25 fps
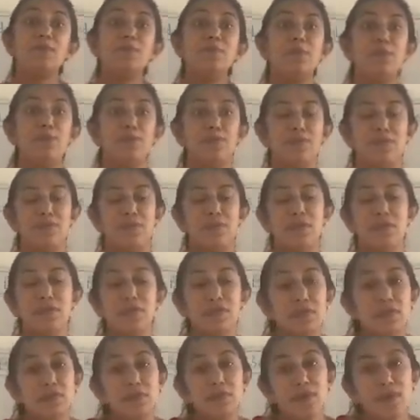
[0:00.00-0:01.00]
books,
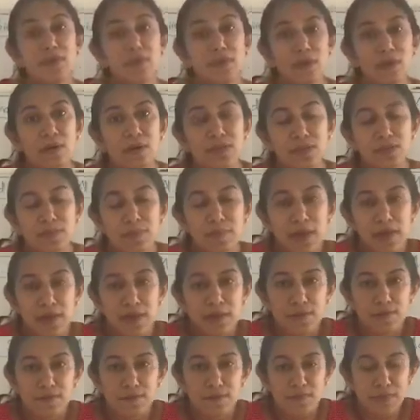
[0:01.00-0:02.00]
7
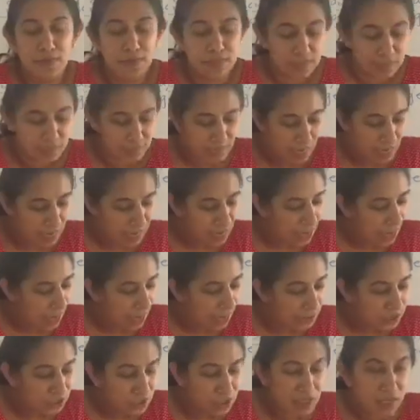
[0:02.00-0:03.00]
autobiographies.
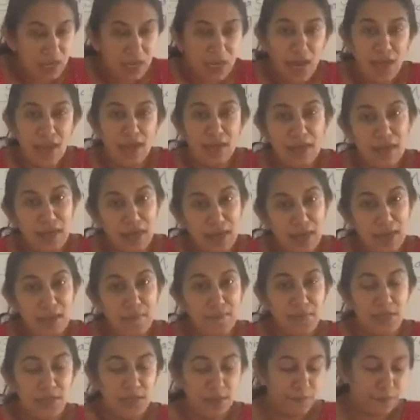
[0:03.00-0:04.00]
And she had named
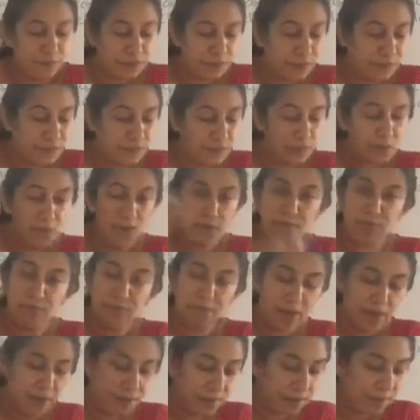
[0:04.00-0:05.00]
her first
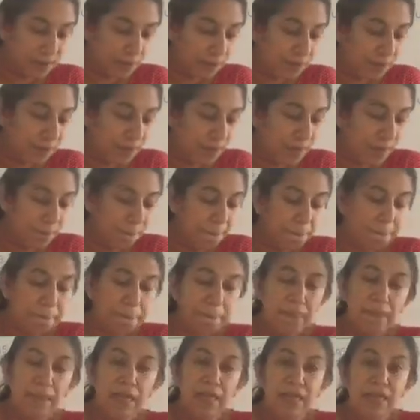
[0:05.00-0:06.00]
autobiography
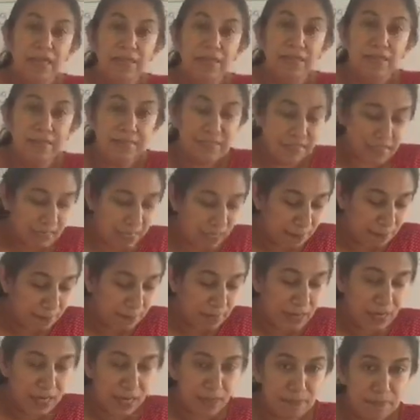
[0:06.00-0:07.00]
in the same
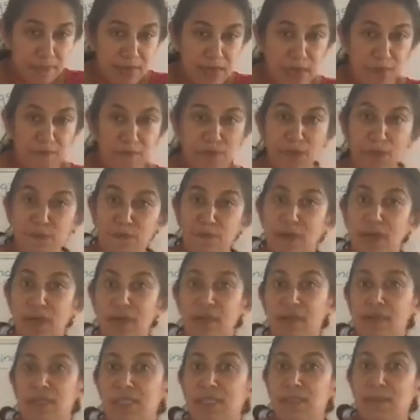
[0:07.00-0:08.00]
name that we find
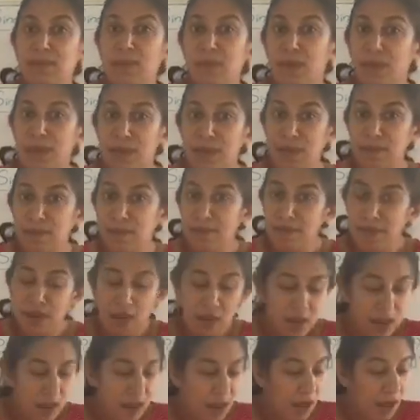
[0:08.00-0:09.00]
this poem,
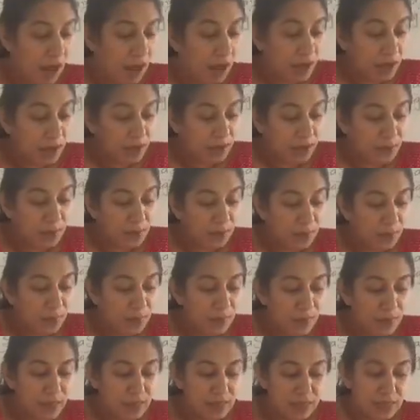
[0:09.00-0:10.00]
I Know
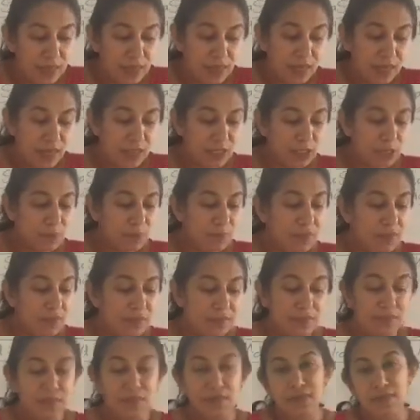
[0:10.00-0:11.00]
Why the Caged Bird
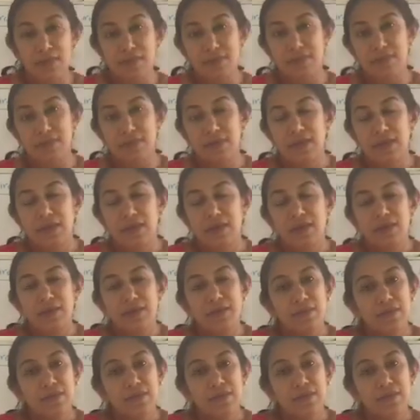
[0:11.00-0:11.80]
Sings. So